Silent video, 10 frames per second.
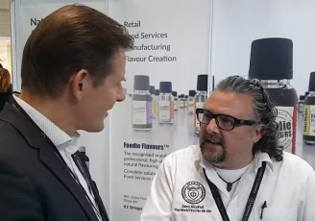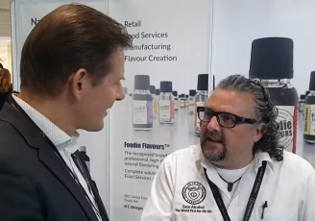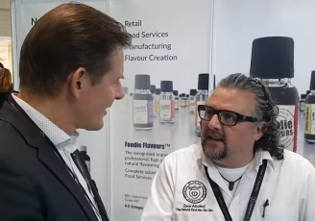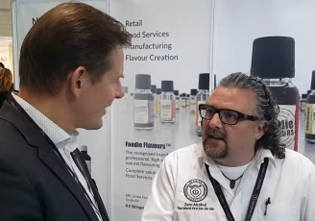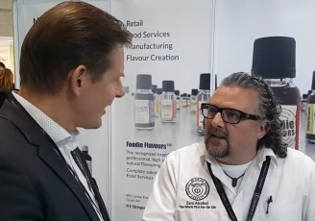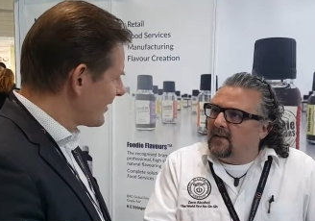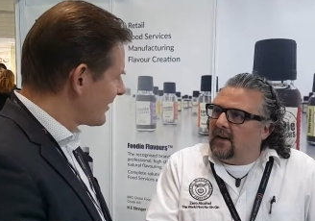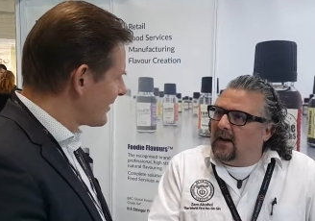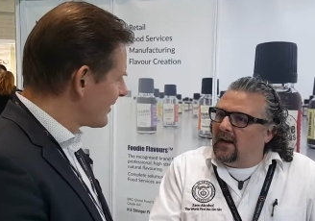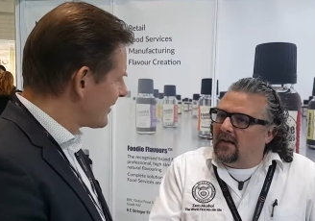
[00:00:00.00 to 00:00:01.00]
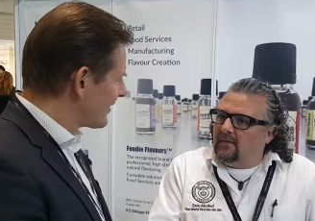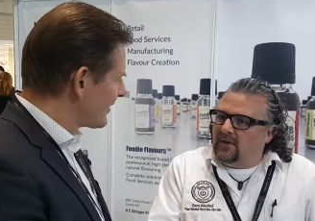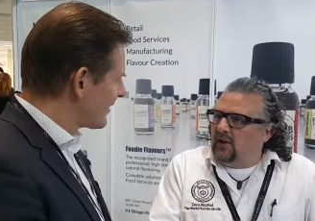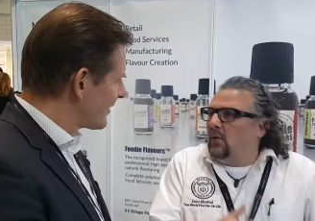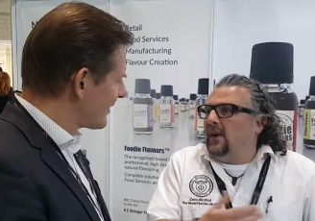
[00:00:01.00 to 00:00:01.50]
Speaker 1: T.
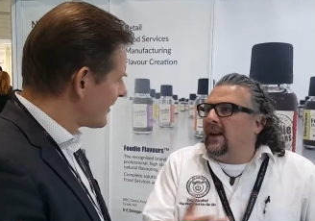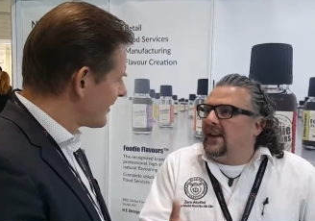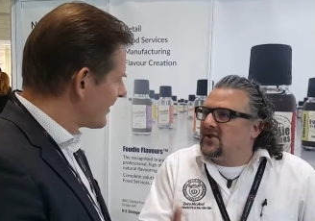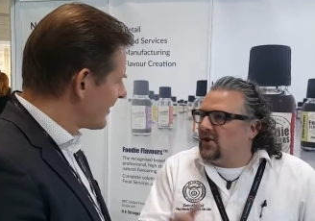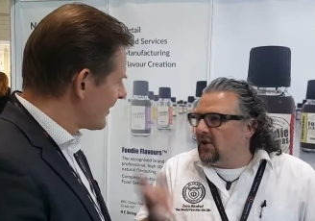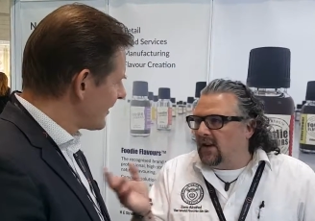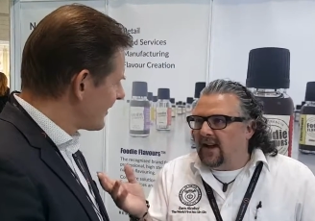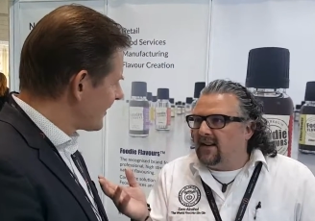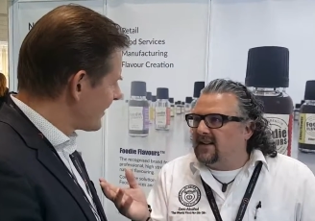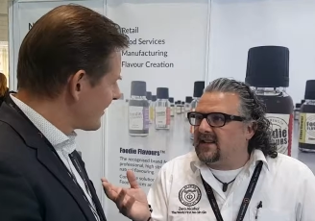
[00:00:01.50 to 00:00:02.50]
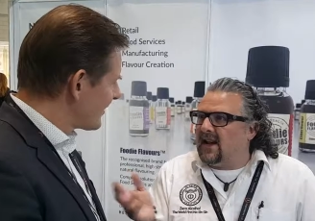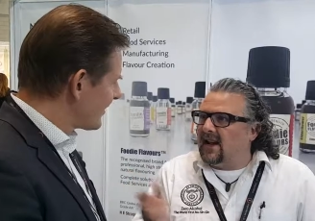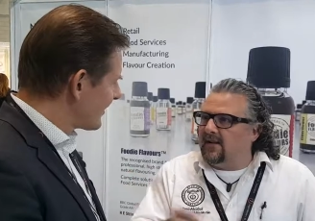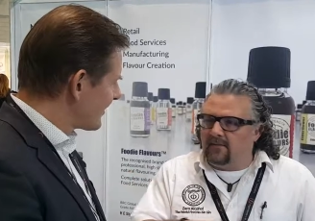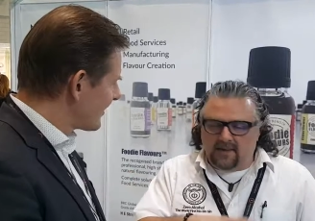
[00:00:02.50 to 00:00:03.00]
but you don't want to get drunk. You've got an early
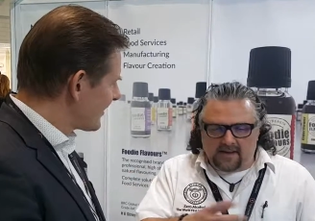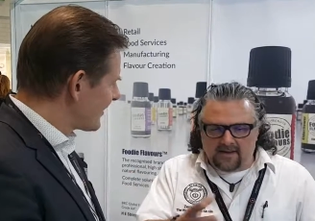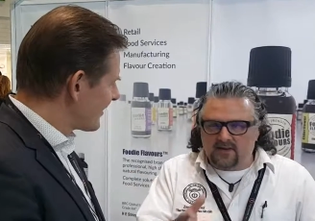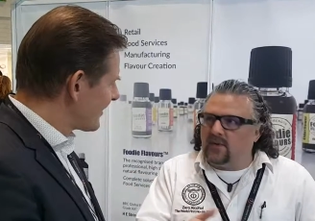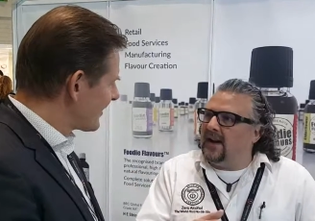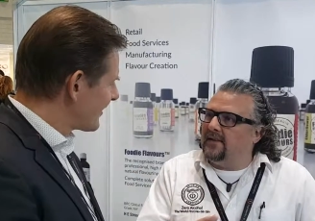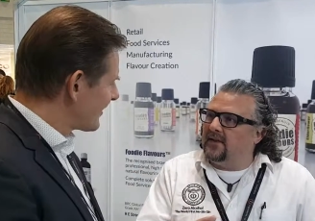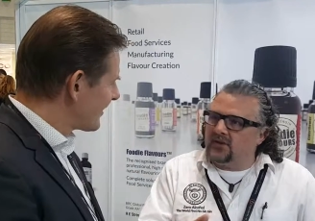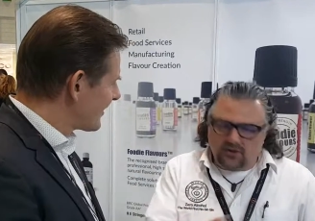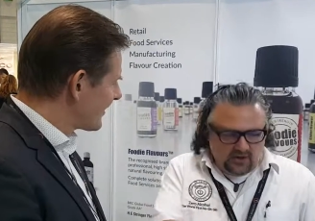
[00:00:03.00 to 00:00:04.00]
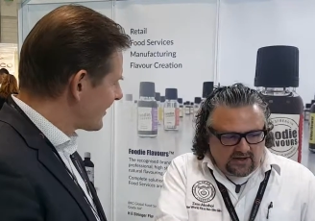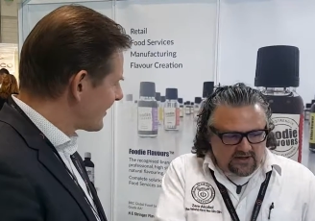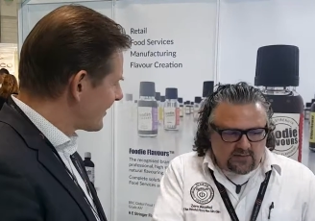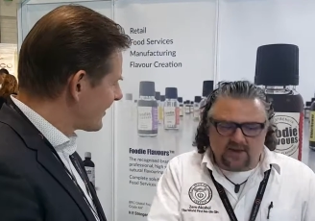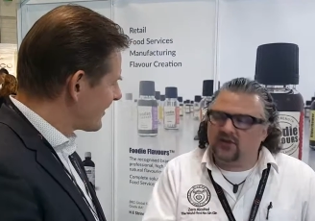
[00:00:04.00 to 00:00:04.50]
start, meetings, whatever, so you
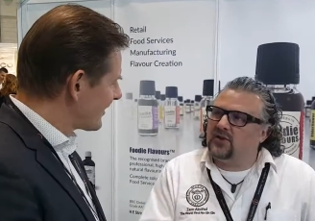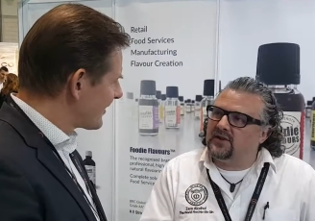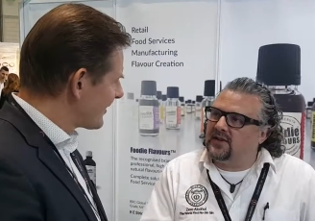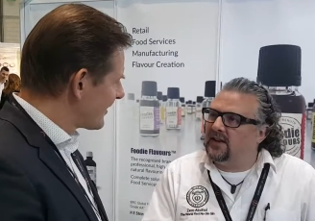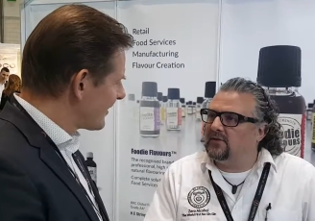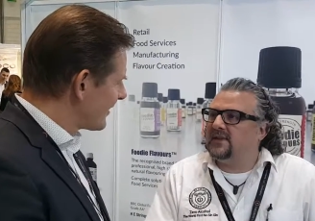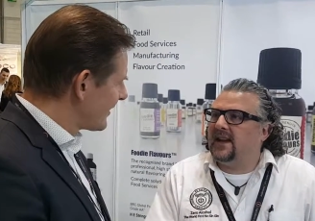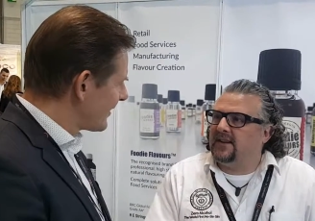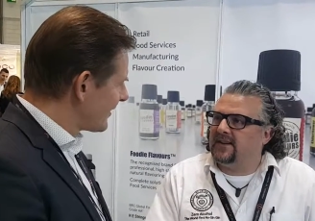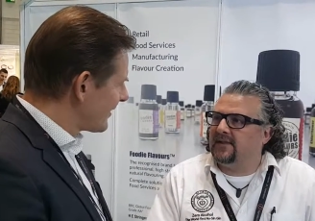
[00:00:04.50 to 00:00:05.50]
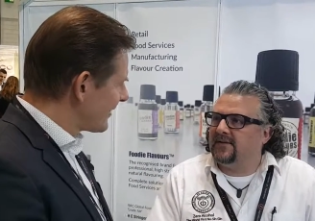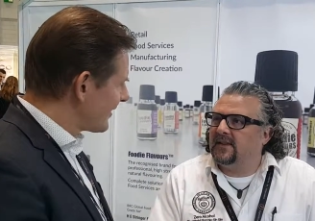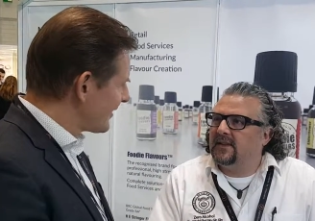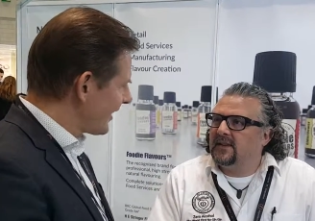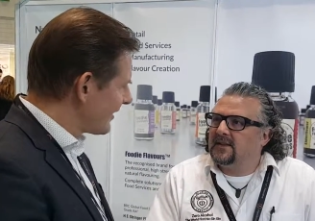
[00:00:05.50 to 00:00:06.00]
can switch on to the alternative.
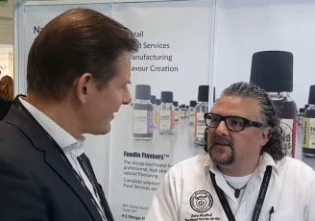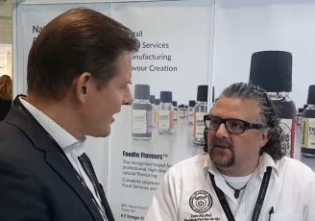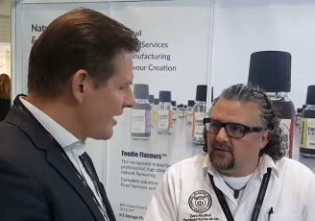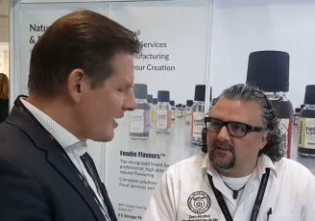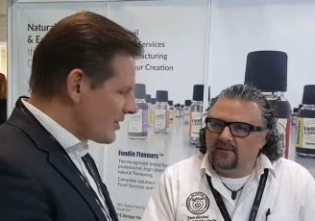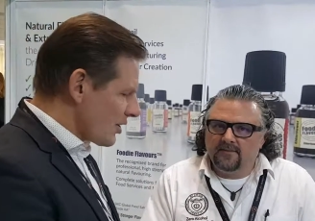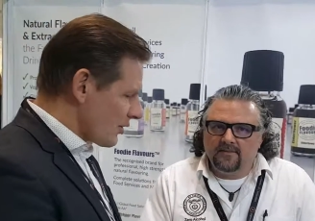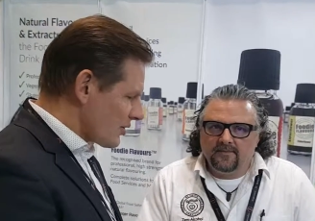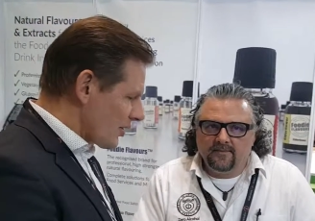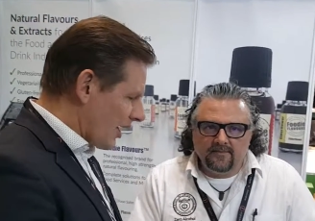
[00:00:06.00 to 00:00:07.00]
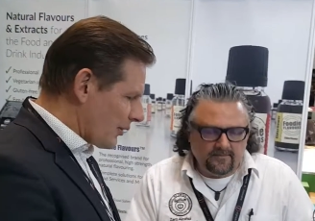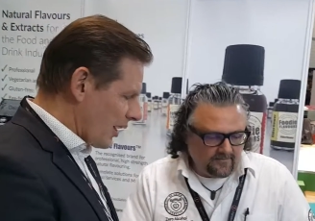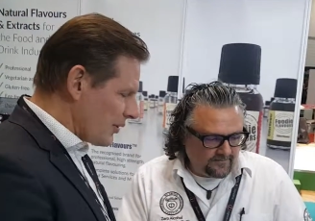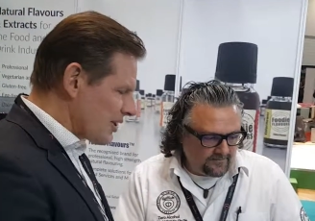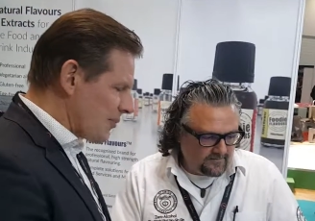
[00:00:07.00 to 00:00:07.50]
Speaker 2: Yeah. So. So so how,
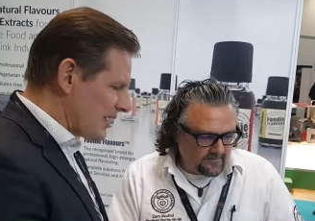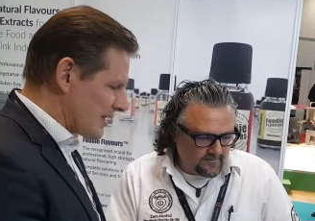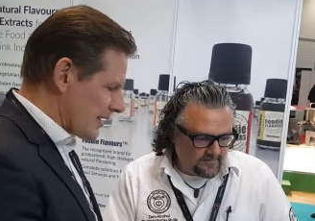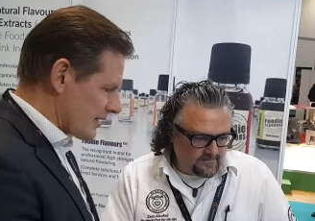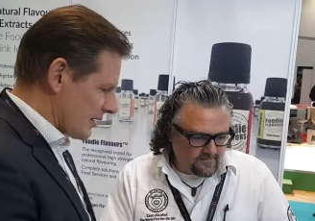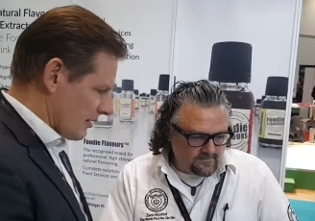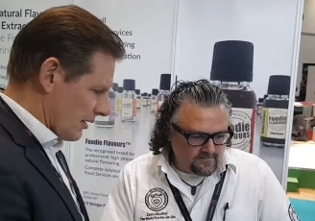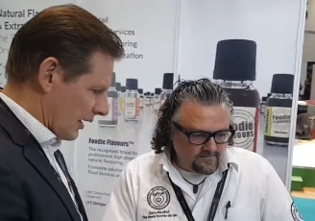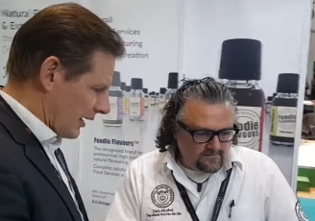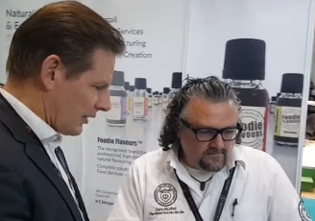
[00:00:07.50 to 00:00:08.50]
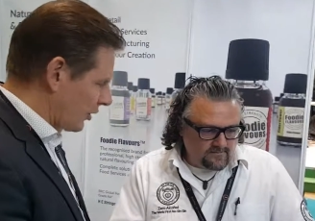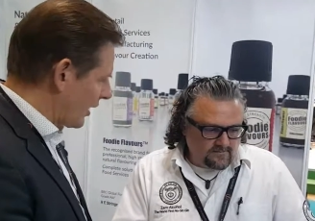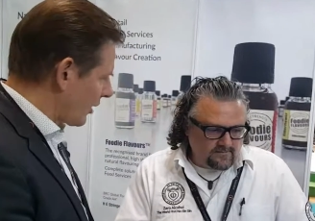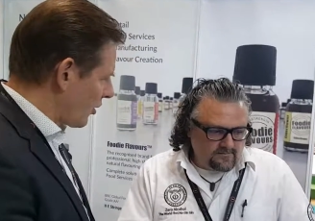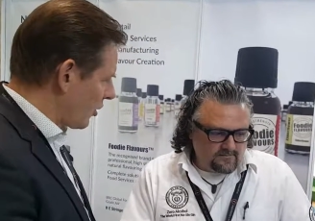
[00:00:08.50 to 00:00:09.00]
how is the business uh, like
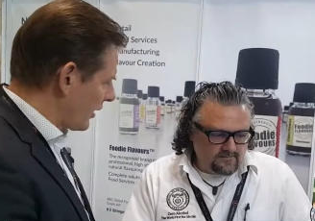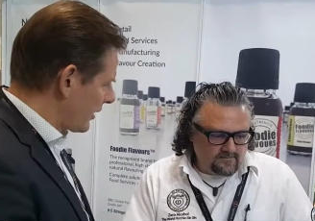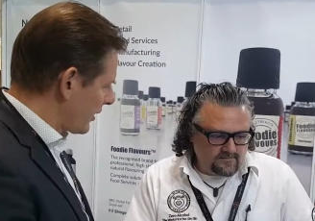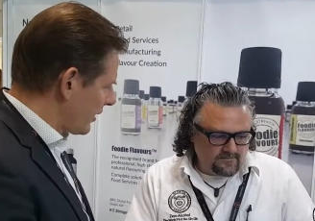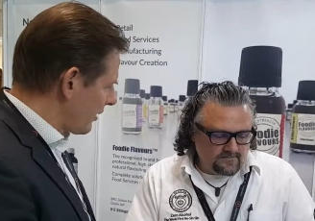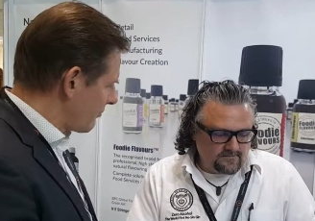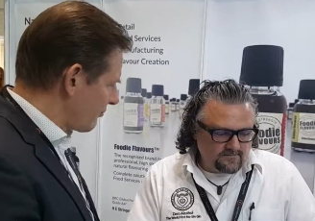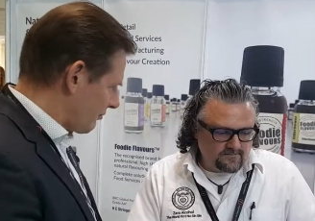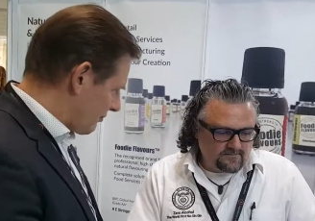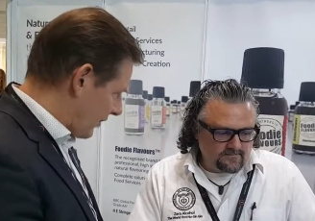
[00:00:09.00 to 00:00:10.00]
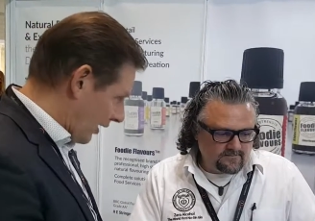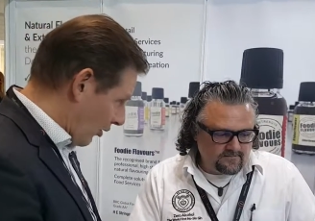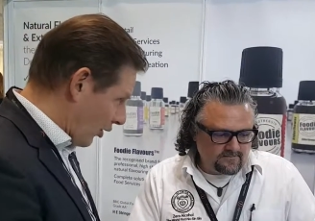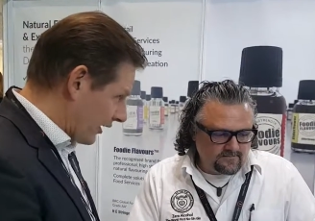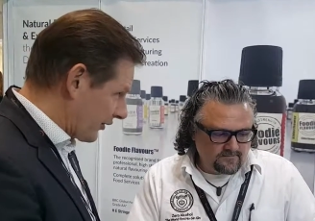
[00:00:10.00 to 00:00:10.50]
non-alcoholic? Uh,
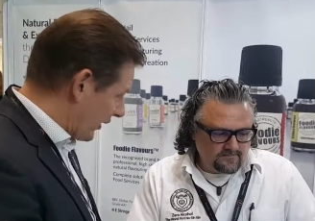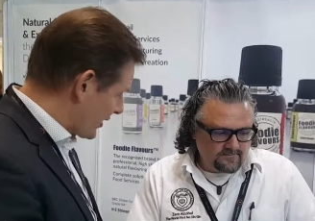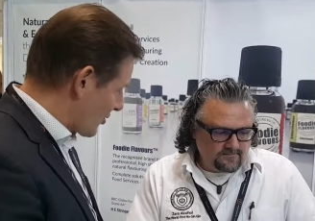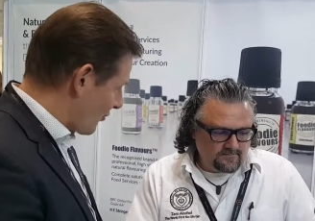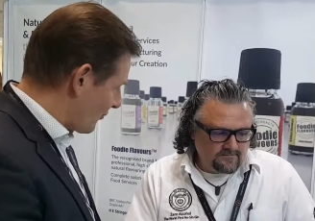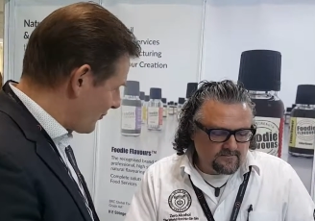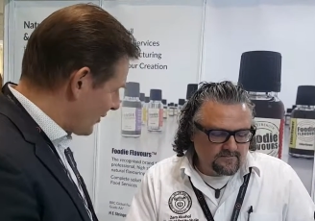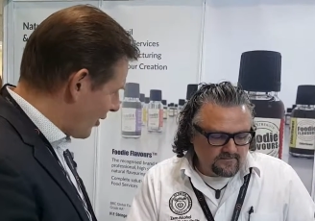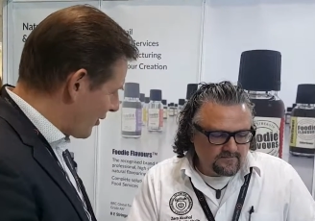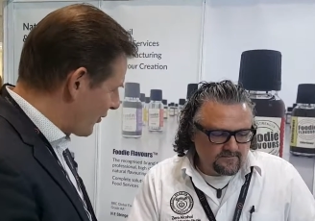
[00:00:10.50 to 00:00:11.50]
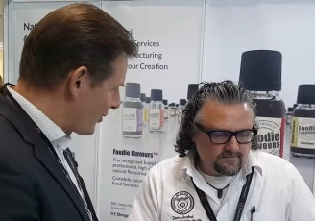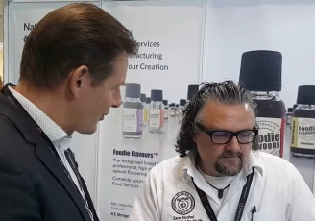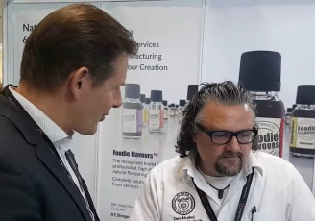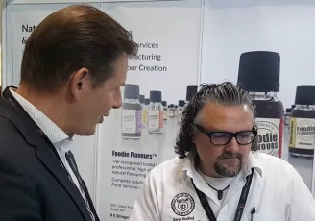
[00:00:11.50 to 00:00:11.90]
alcoholic drinks, or however you